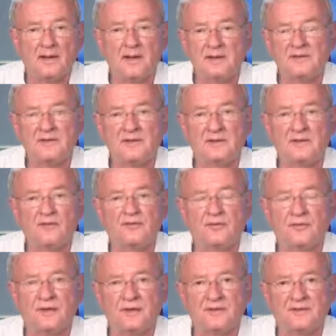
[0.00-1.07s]
A stands
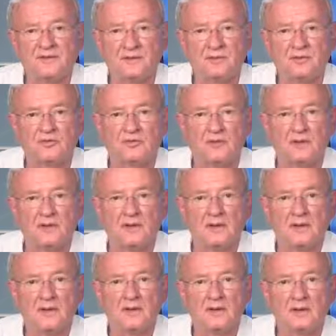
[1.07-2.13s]
for asymmetry.
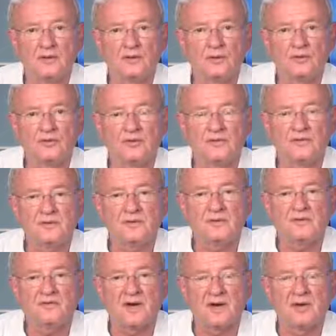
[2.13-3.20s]
In other words, if you
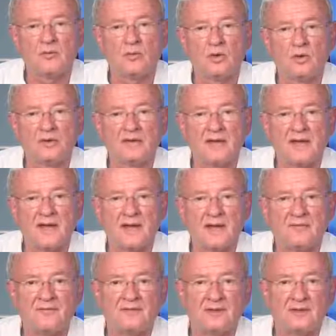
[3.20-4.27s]
divide a mole in
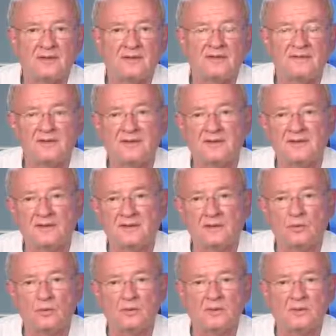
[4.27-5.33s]
half and it's not
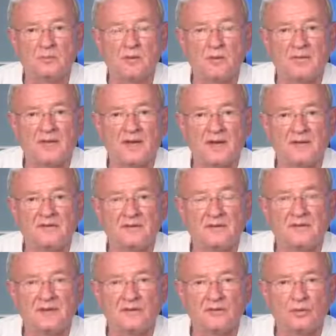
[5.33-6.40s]
equal on both halves,
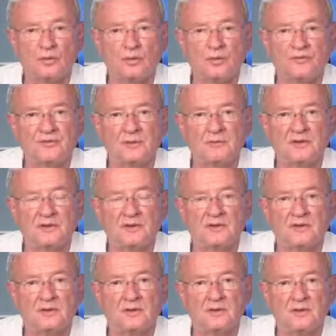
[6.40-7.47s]
that's a worrisome
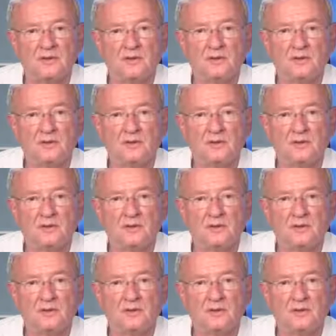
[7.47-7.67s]
lesion.